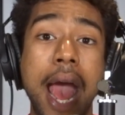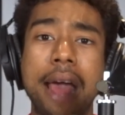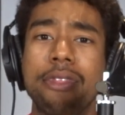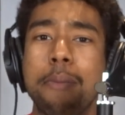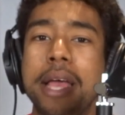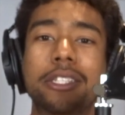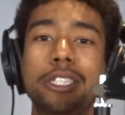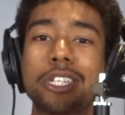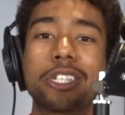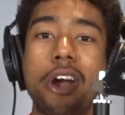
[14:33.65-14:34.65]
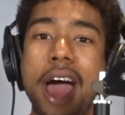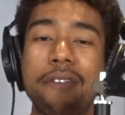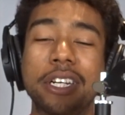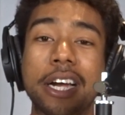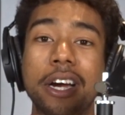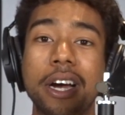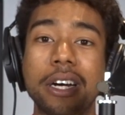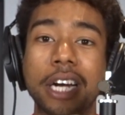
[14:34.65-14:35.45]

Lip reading: And they basically just start having like a